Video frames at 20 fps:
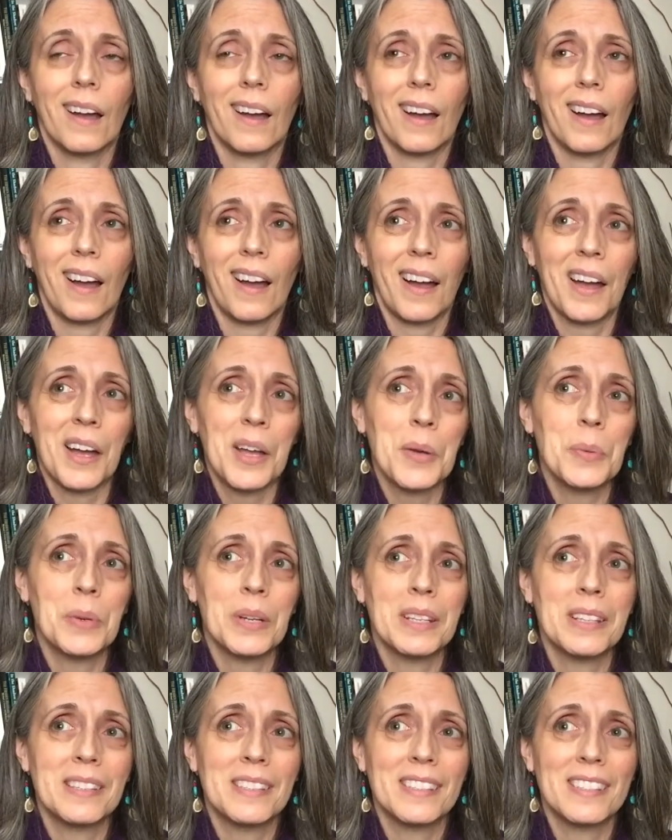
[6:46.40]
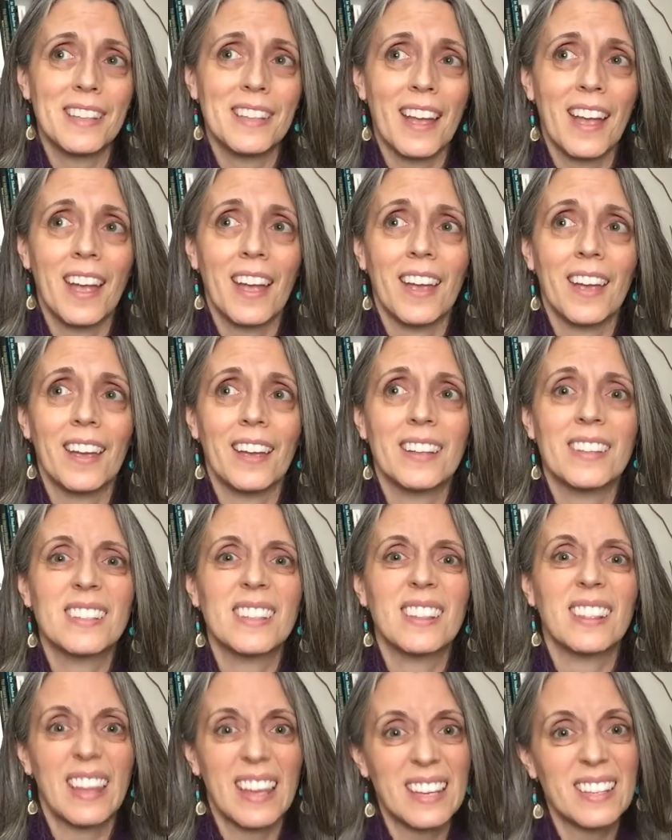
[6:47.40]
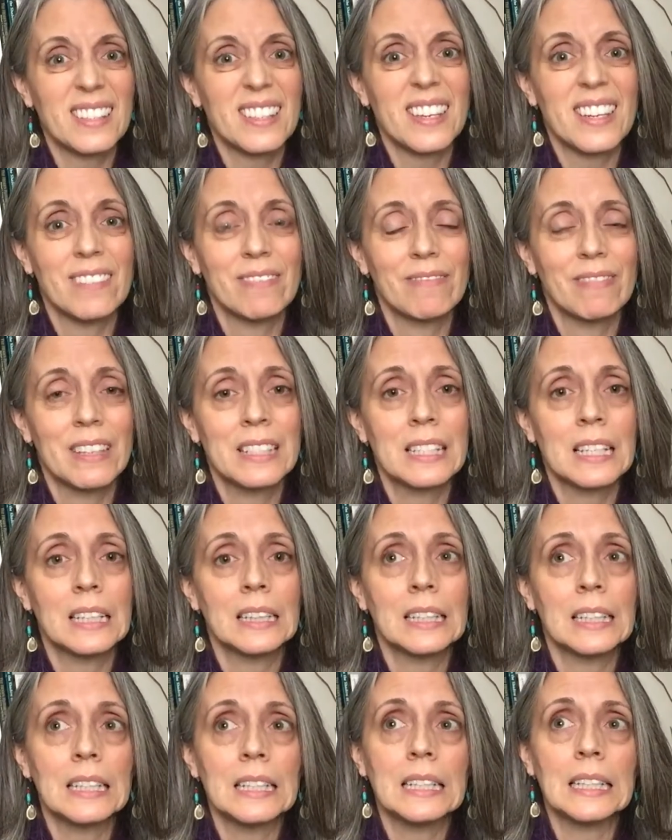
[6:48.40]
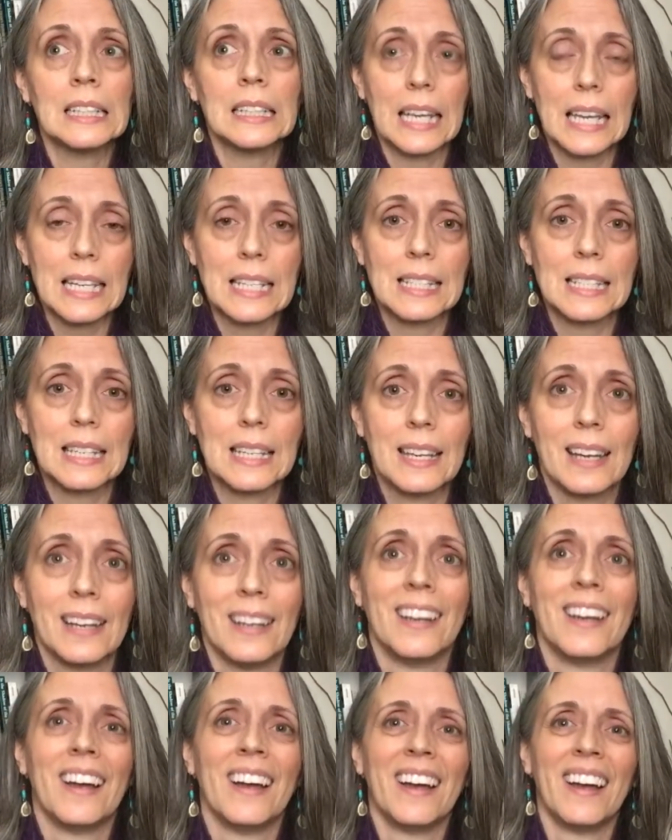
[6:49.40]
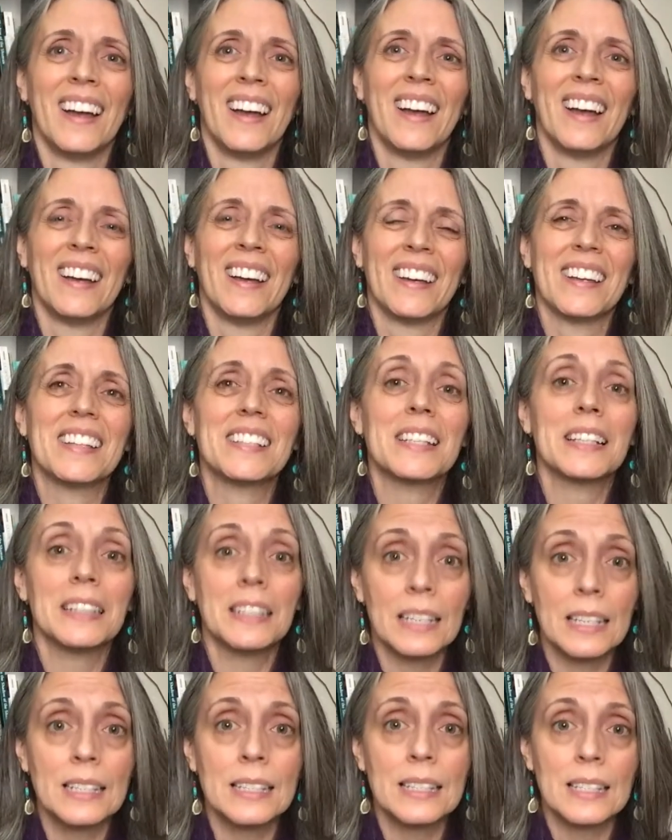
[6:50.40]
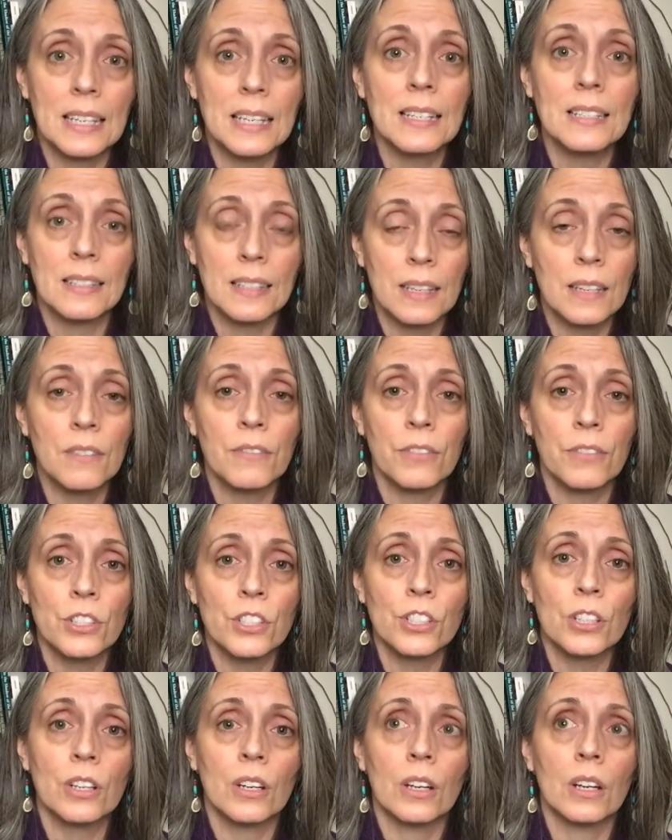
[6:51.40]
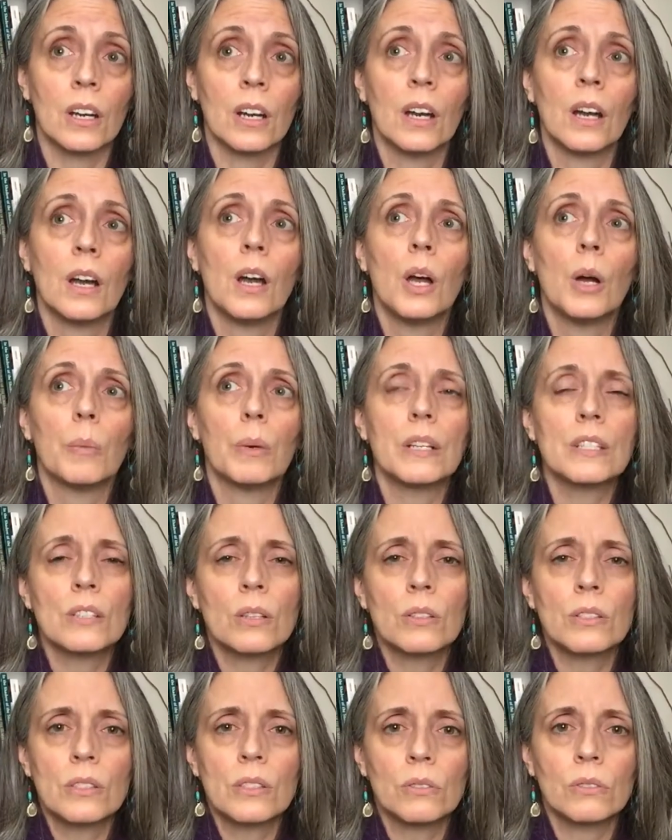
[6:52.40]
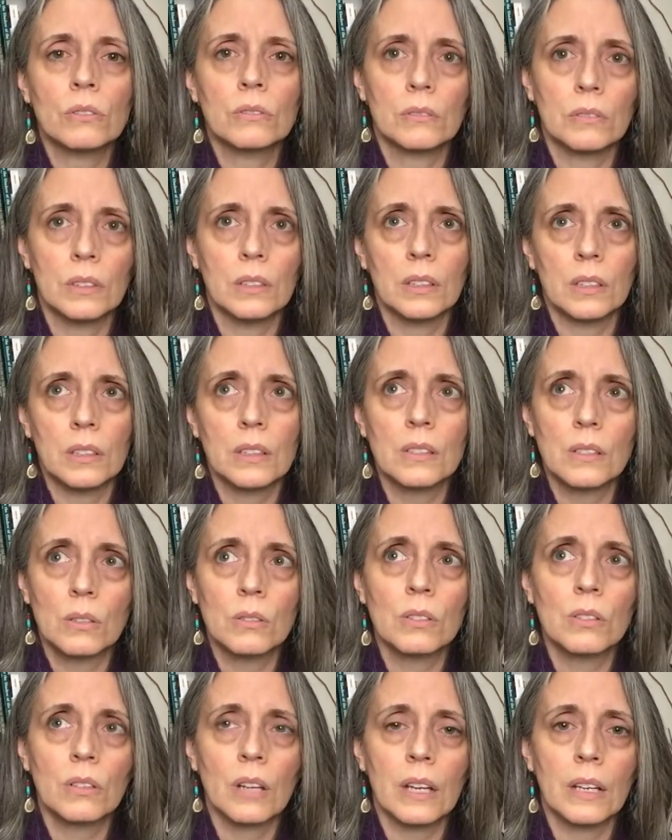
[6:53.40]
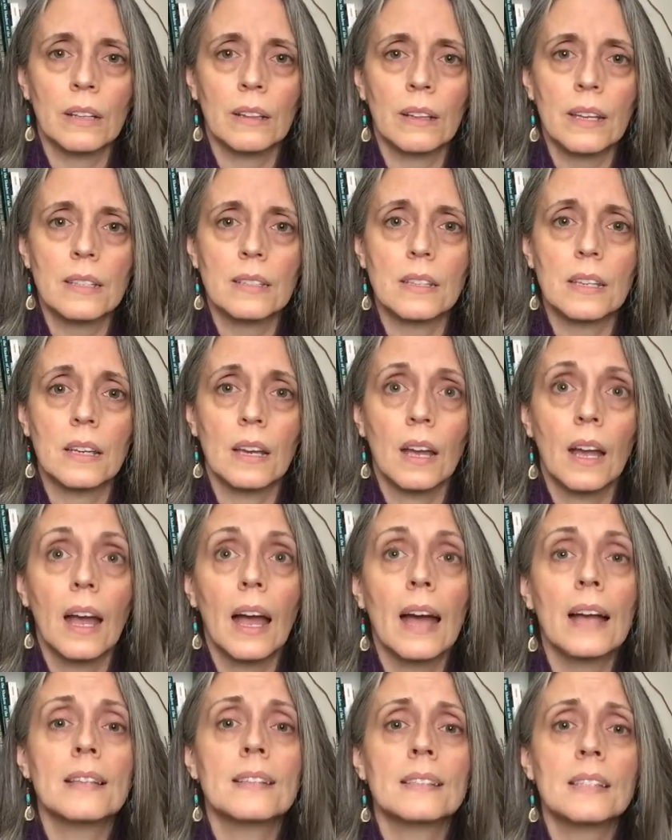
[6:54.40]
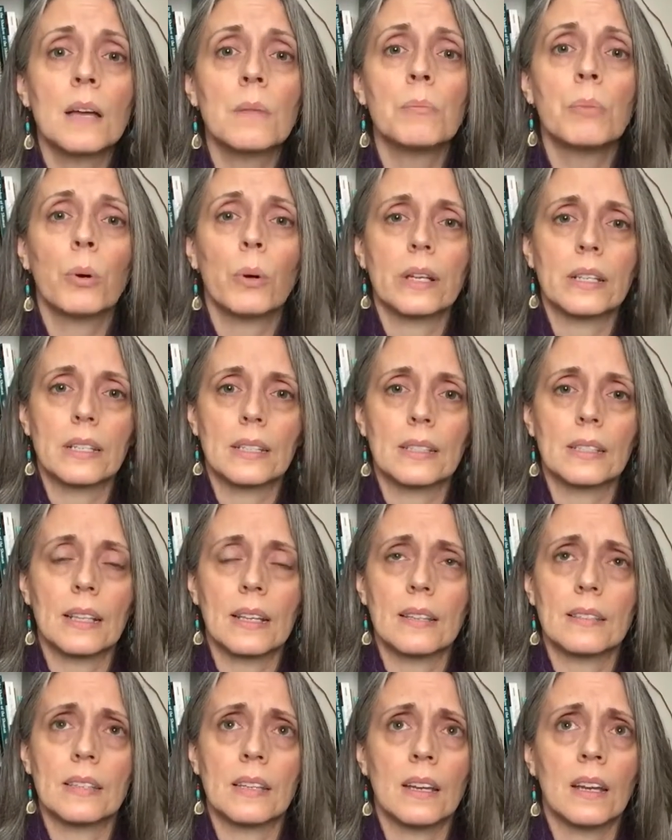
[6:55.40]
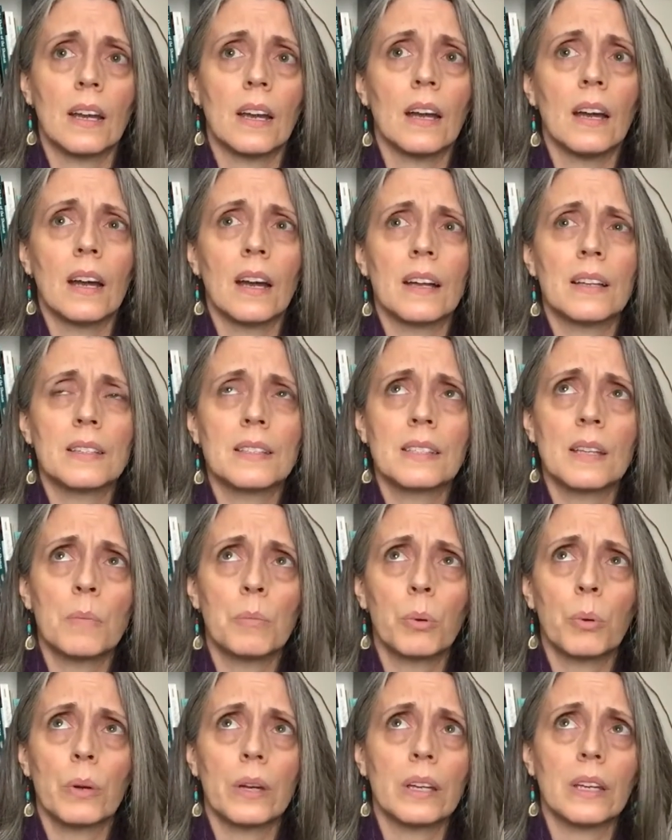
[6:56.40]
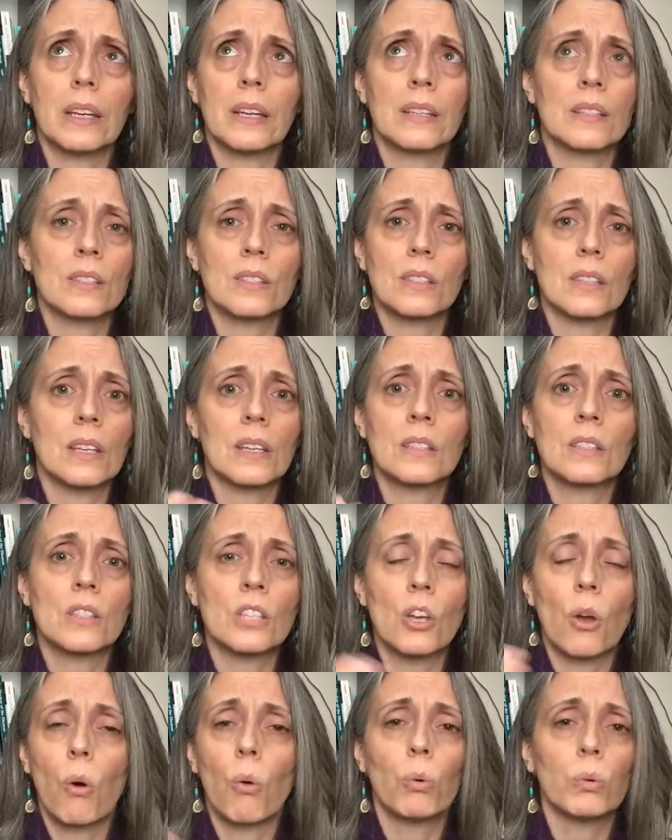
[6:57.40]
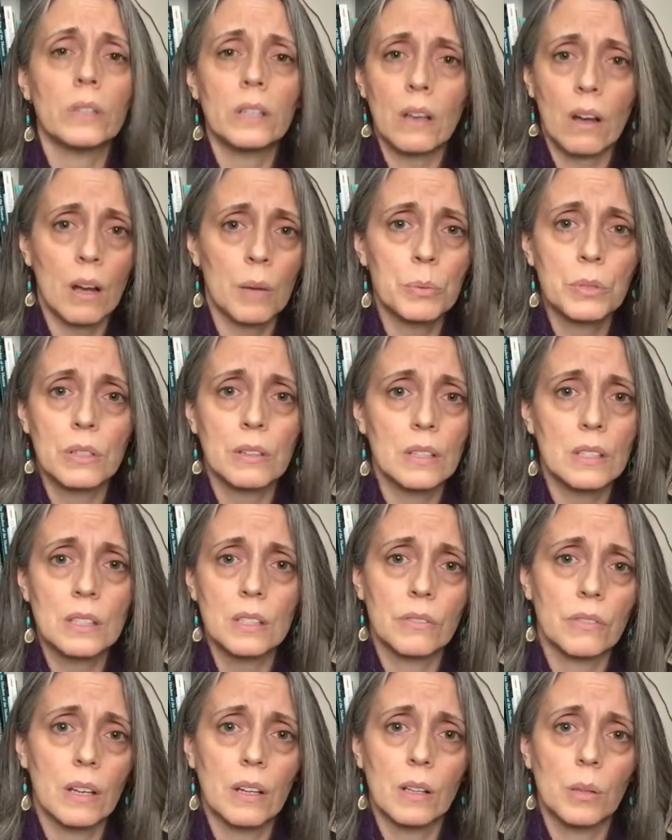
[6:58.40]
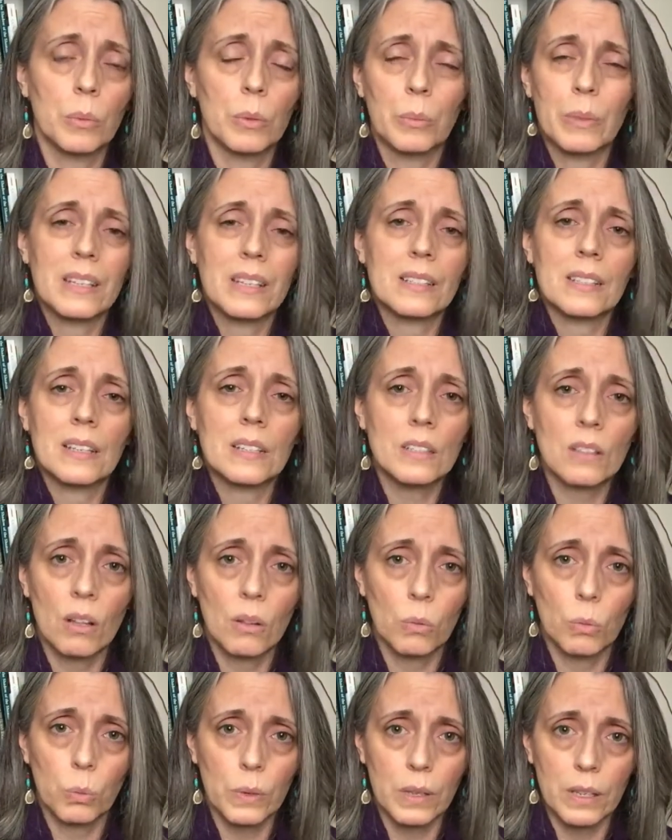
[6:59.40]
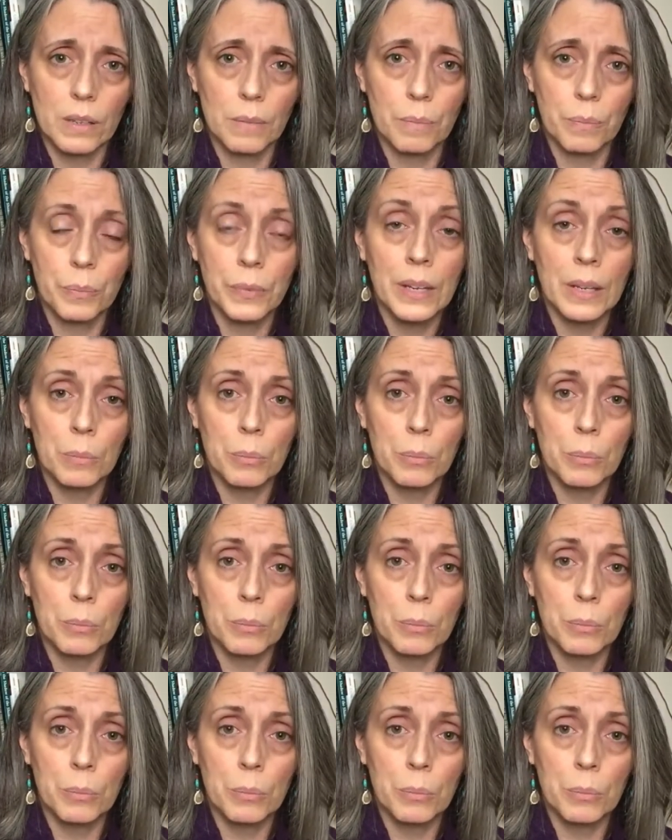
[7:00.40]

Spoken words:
I would say it's lazy. It's a little lazy. It's easy for sure, but it's also kind of lazy. At some point it's lazy. At some point it's the only option that's available, because that's all we can